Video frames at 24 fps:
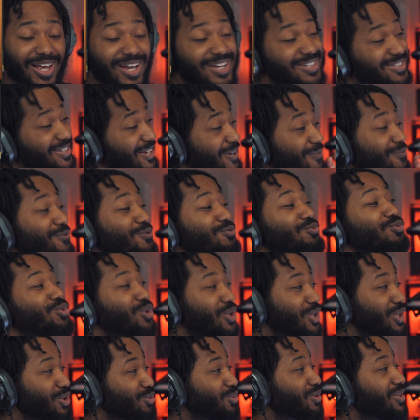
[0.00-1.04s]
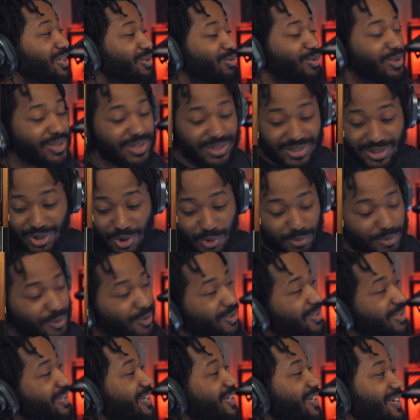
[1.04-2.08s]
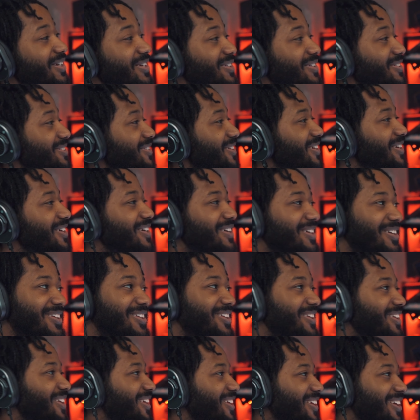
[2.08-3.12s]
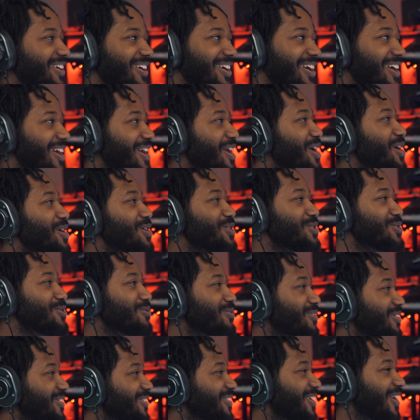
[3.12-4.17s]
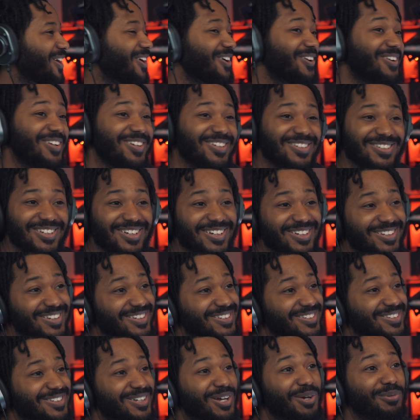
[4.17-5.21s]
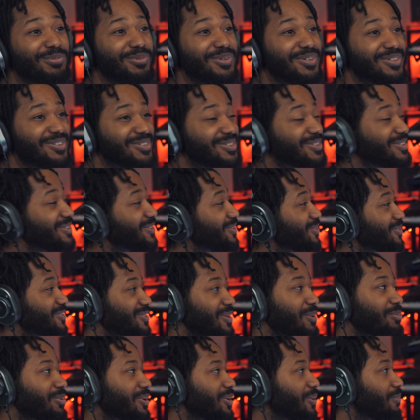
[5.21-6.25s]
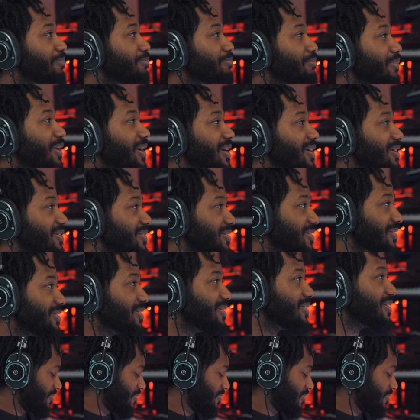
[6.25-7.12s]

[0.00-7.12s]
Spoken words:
like I said, if you really, really, really dope on the keys, you could turn this into something amazing.